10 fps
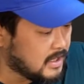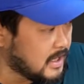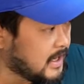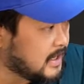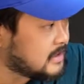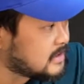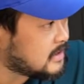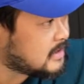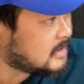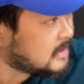And
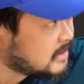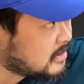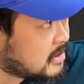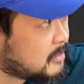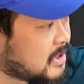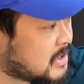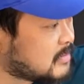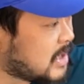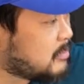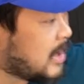uh, here, let me get
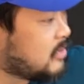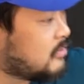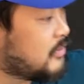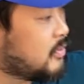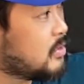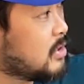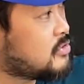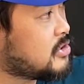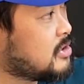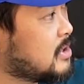my microphone
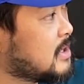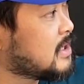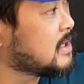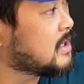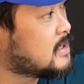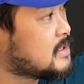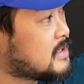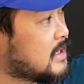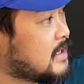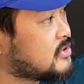closer, just
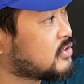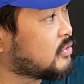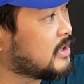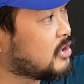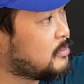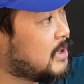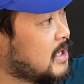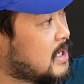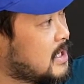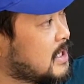in case you don't hear me.
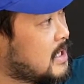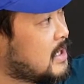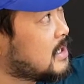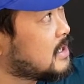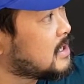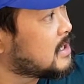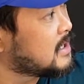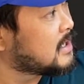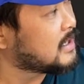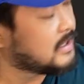
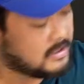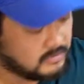There